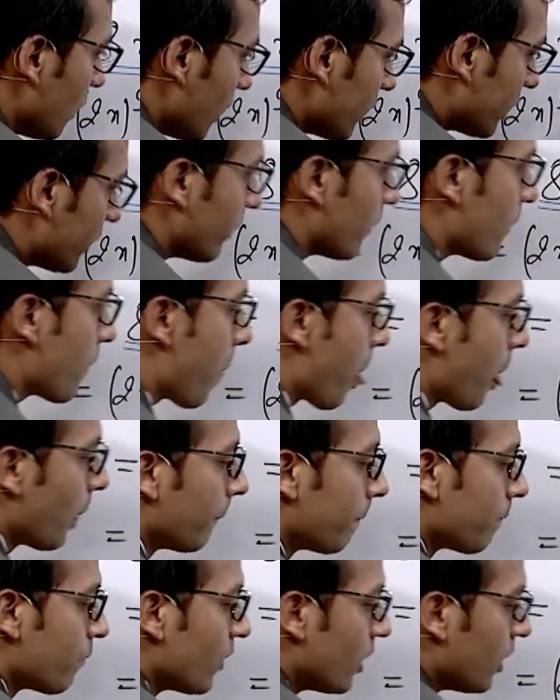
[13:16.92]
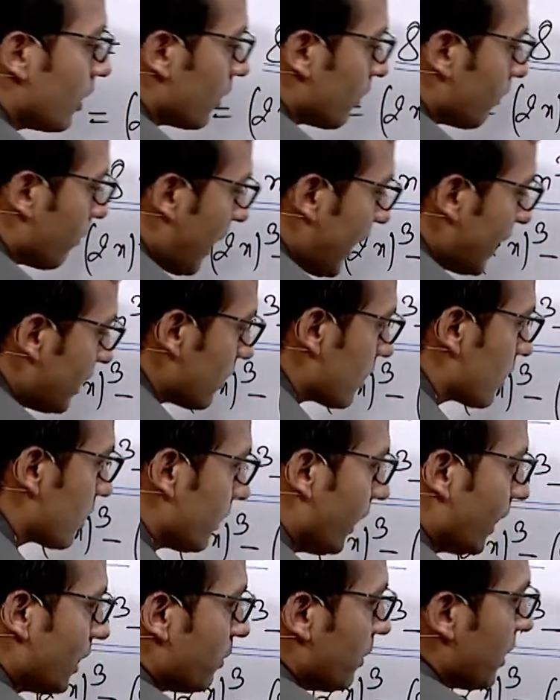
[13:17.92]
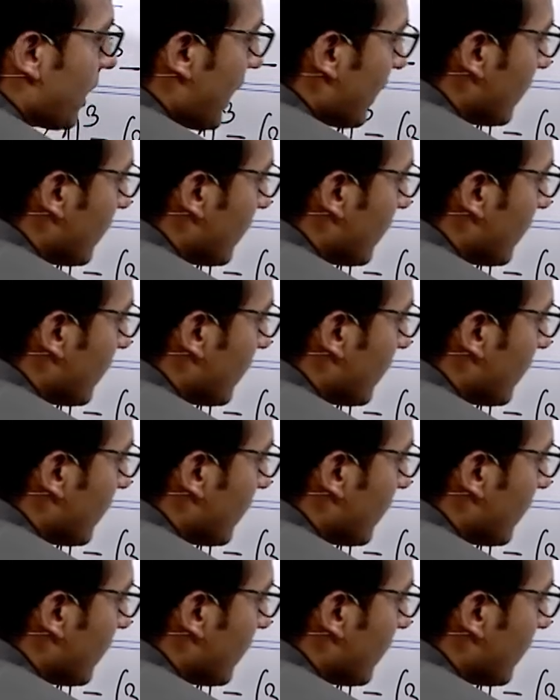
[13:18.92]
cube minus, let me write